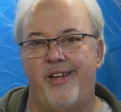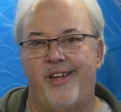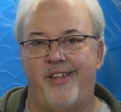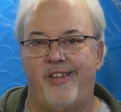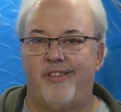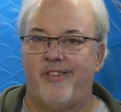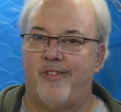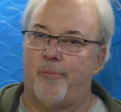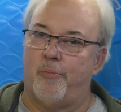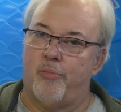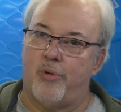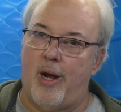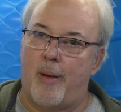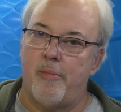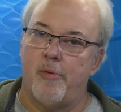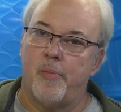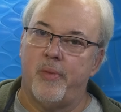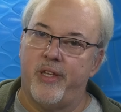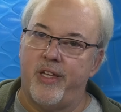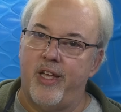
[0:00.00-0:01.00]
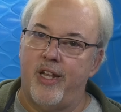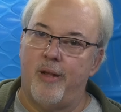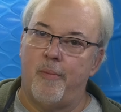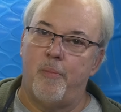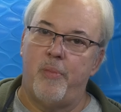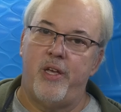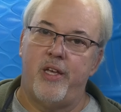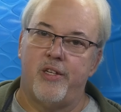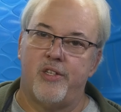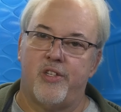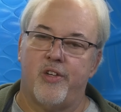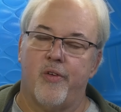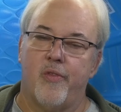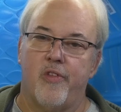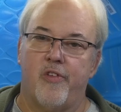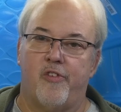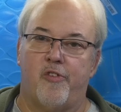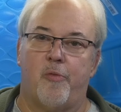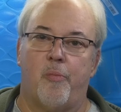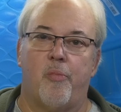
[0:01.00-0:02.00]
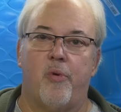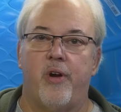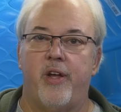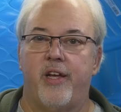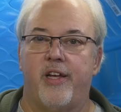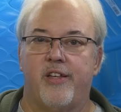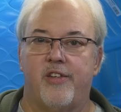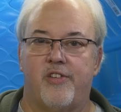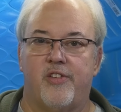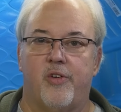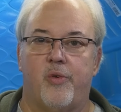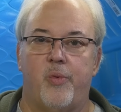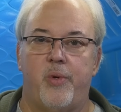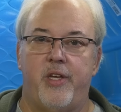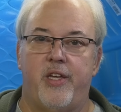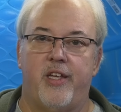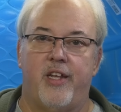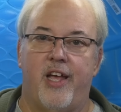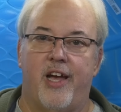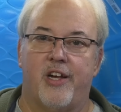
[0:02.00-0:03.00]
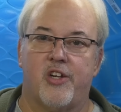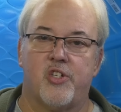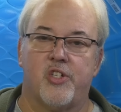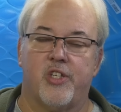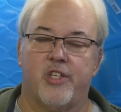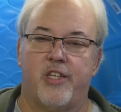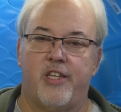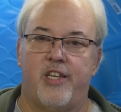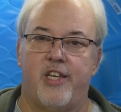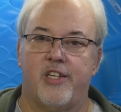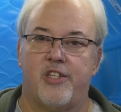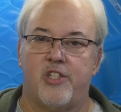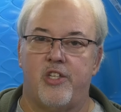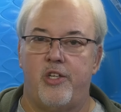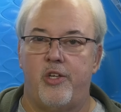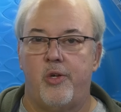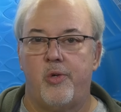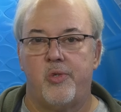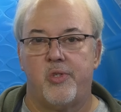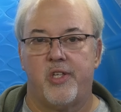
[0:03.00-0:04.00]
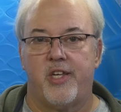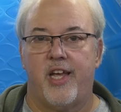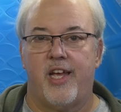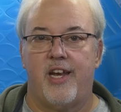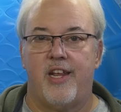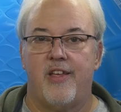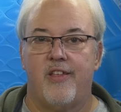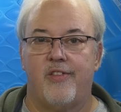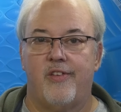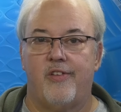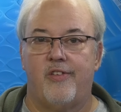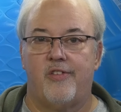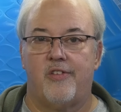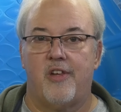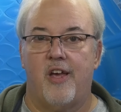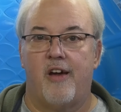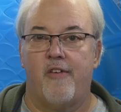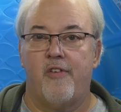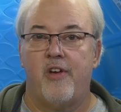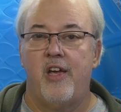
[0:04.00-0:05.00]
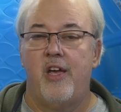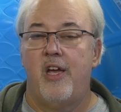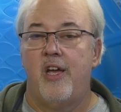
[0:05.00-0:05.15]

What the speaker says: it's probably going to be until the spring until we can actually get to using any of this stuff.